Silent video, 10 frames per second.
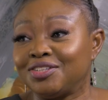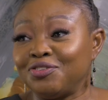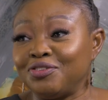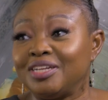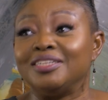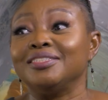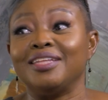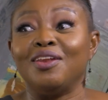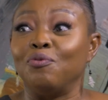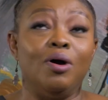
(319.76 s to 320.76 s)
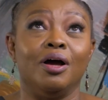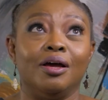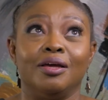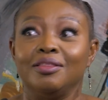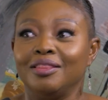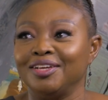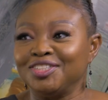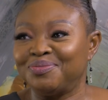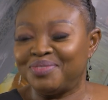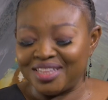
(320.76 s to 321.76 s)
don't understand why there
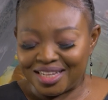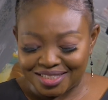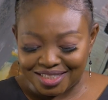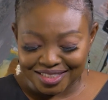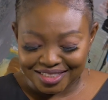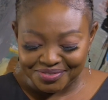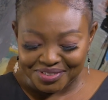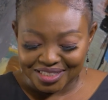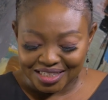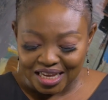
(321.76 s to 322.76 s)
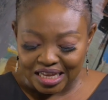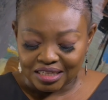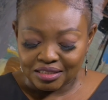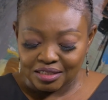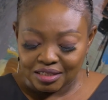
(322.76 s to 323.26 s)
should be that sensitivity. Yeah.